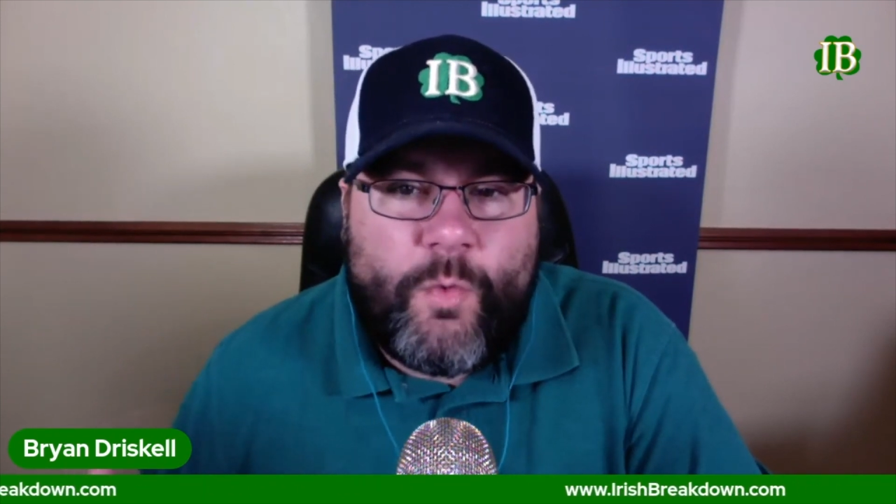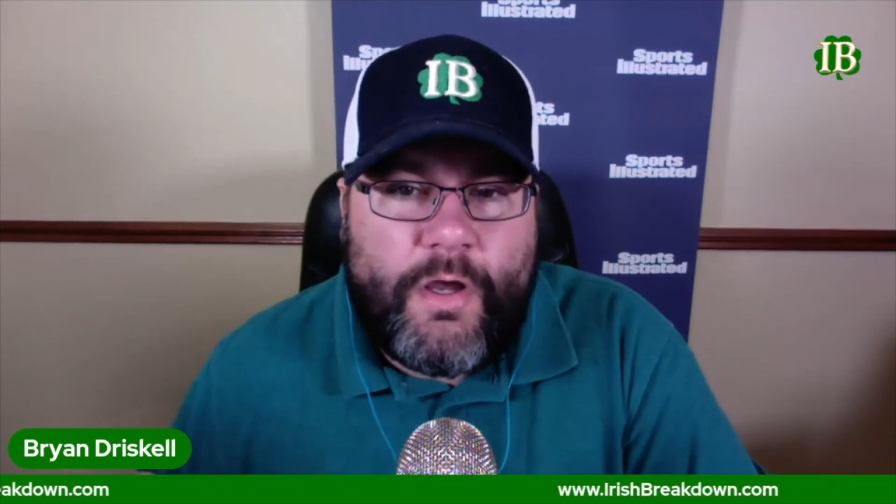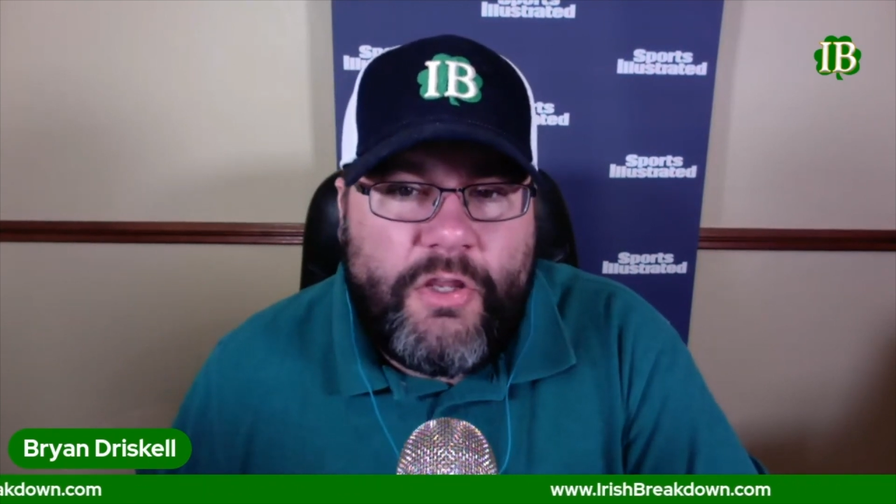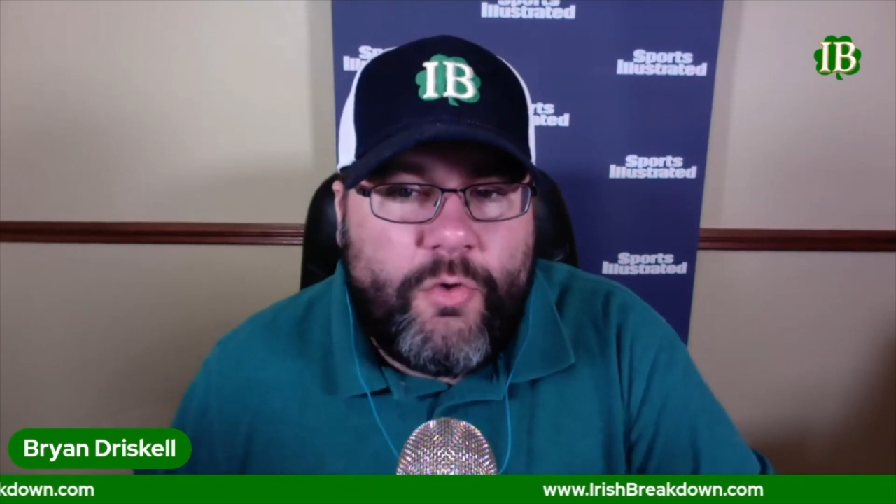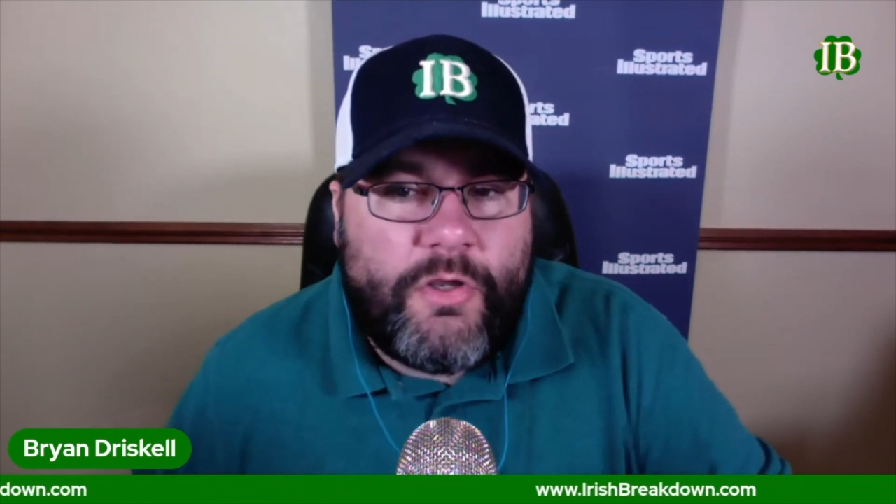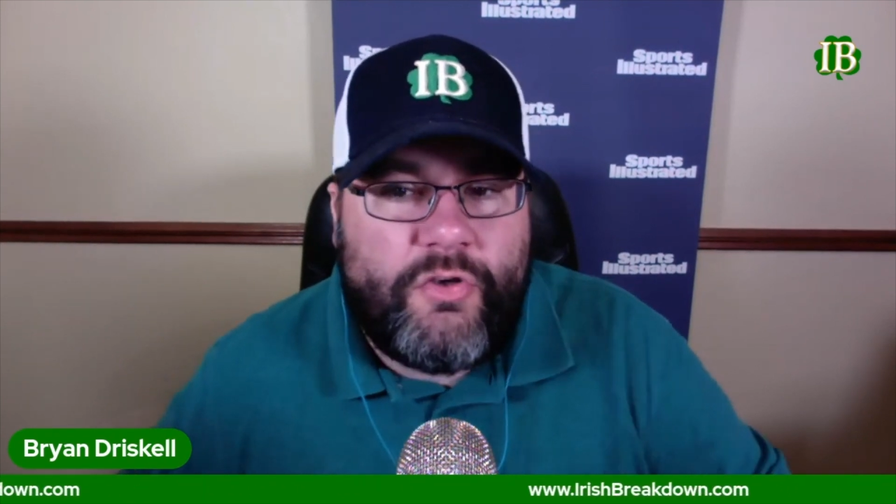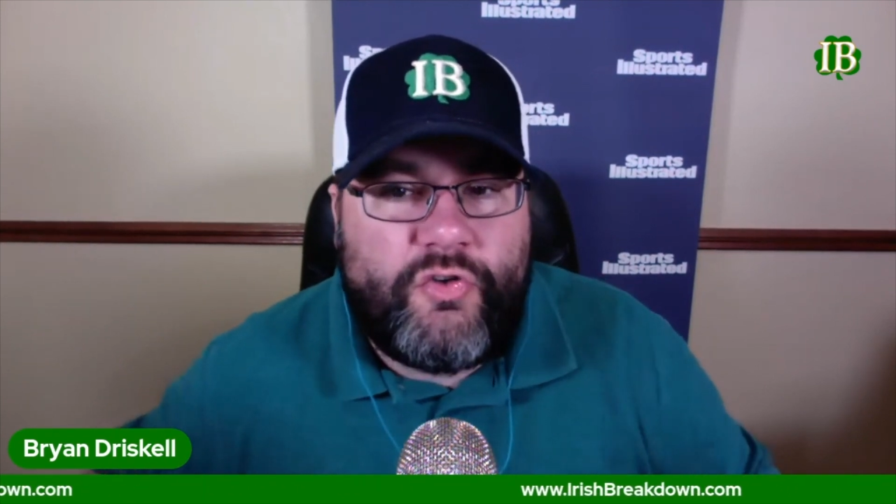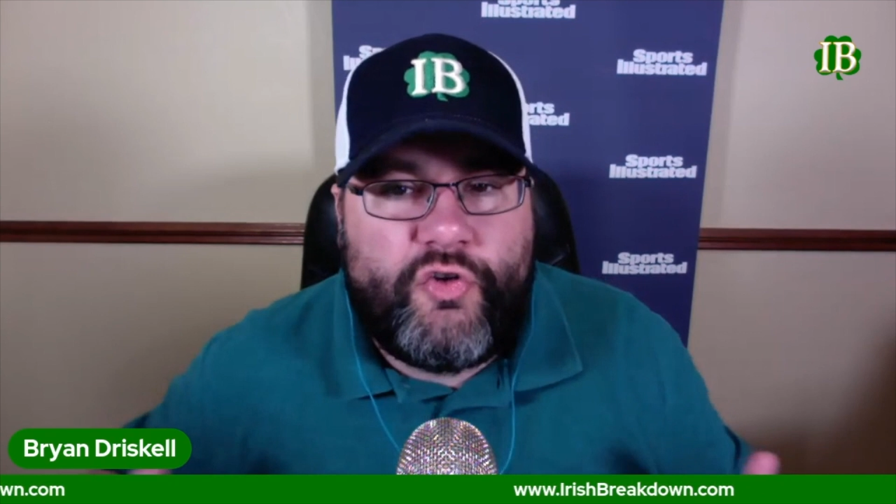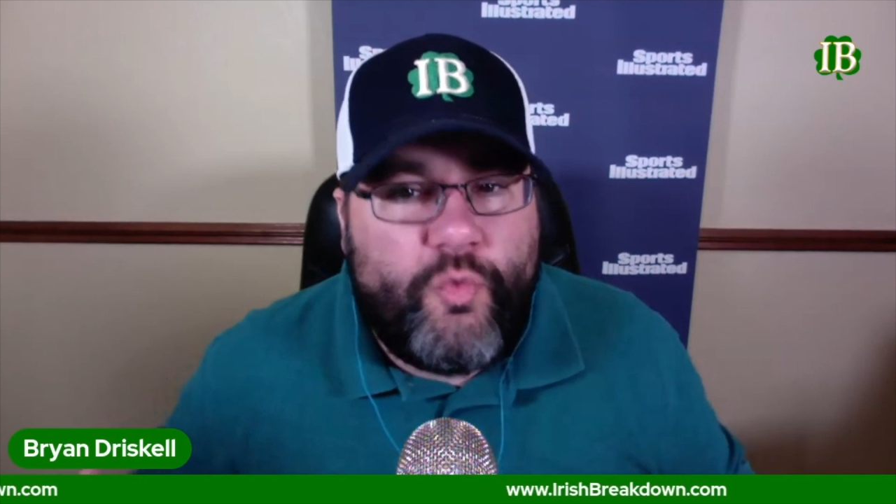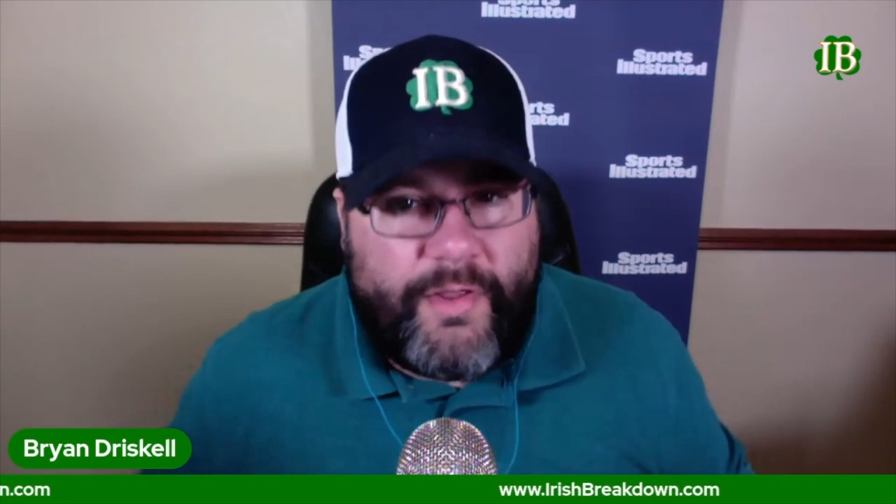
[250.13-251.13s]
what you
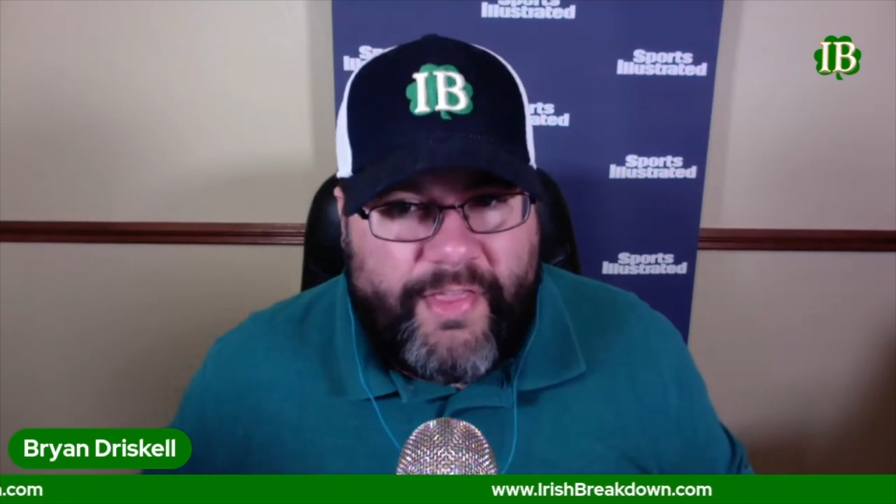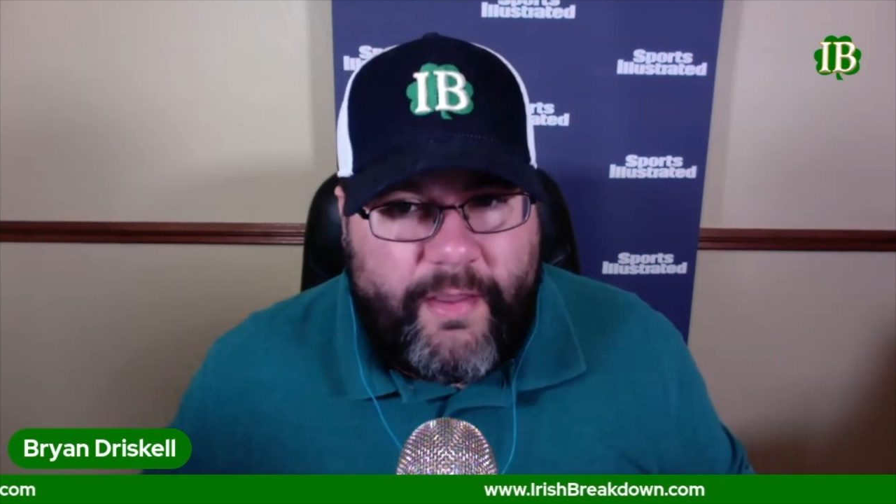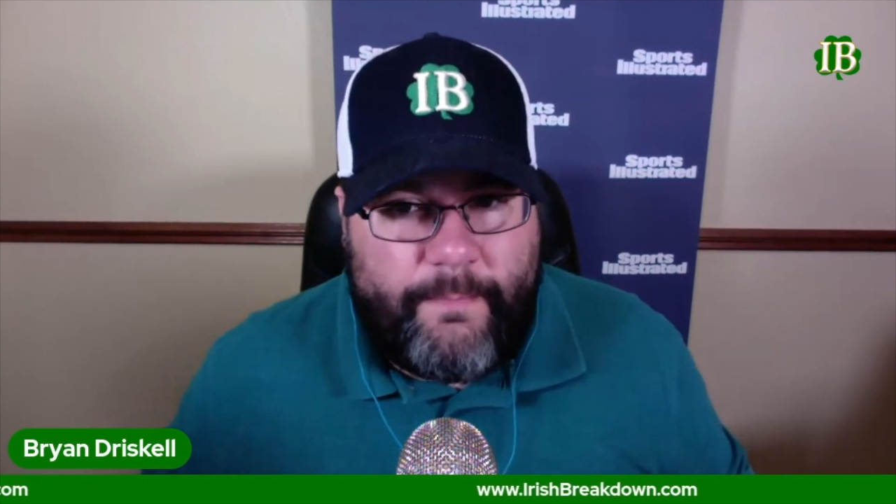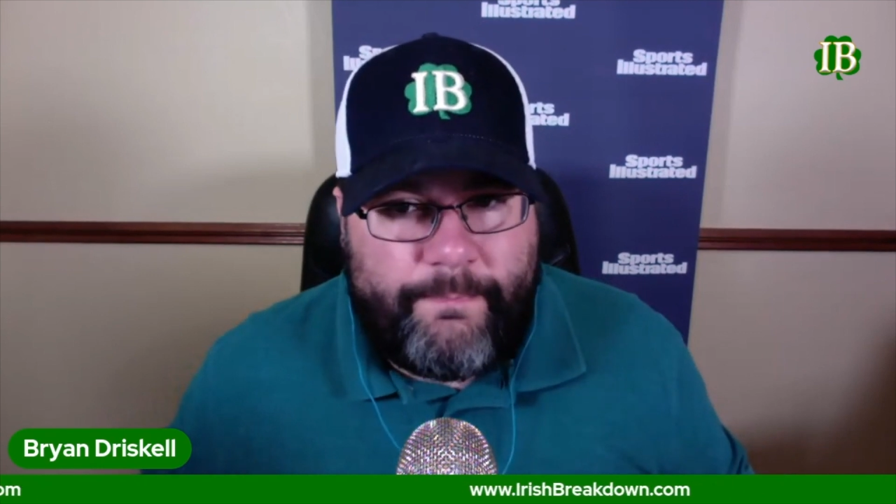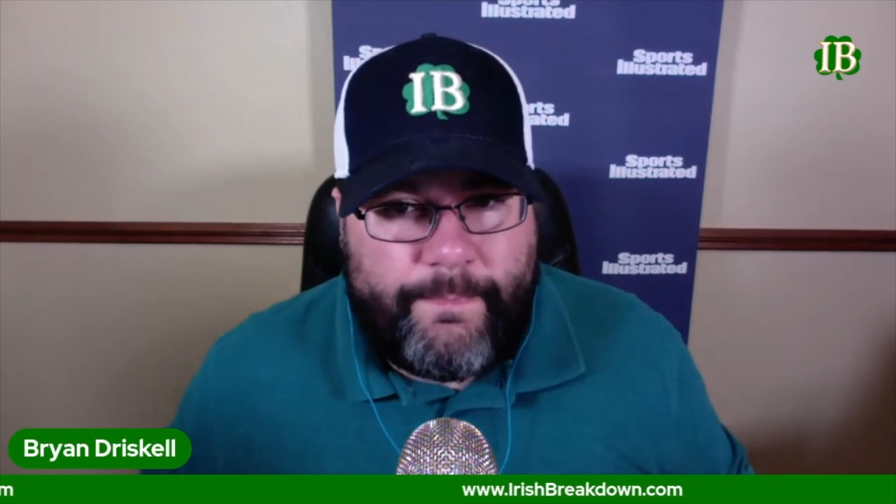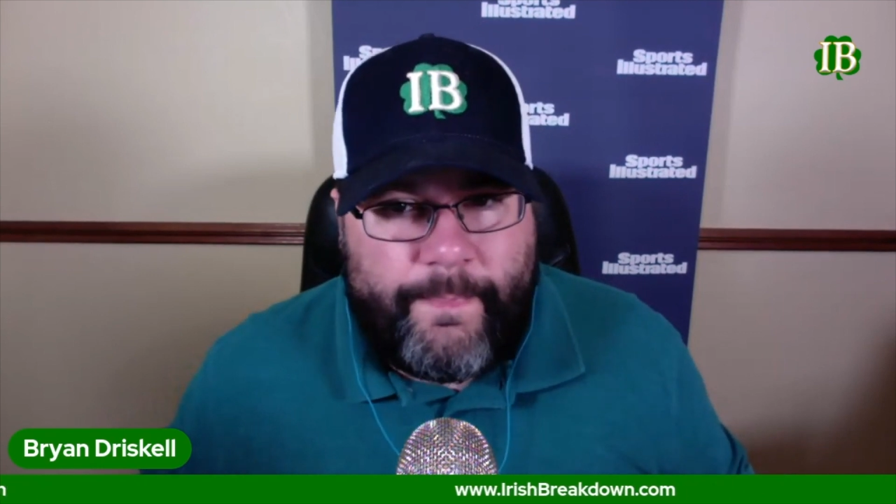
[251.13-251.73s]
can do with him.